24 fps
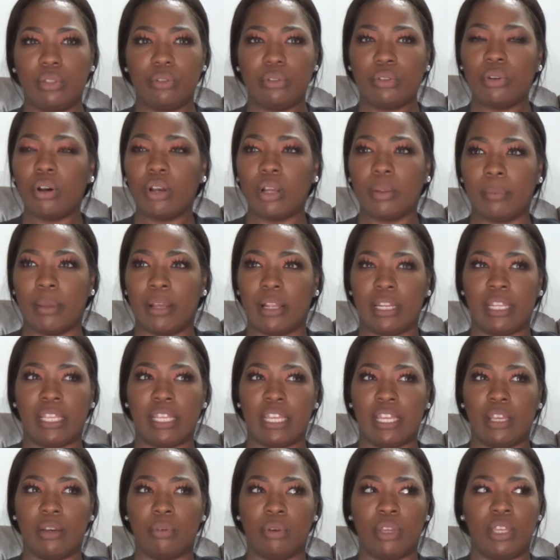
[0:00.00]
talking about he
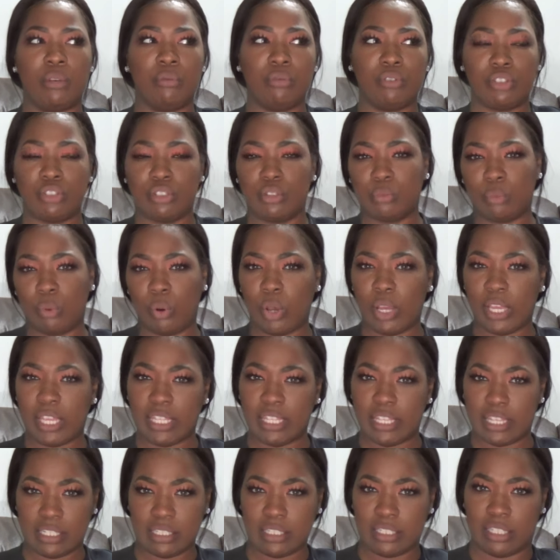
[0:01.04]
can't. He was just
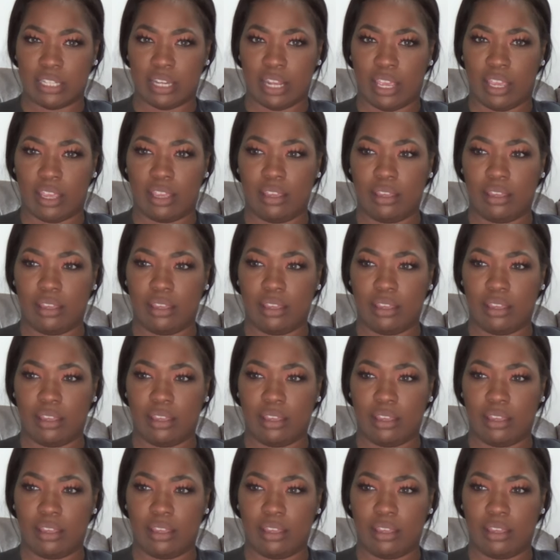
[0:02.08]
walking yesterday.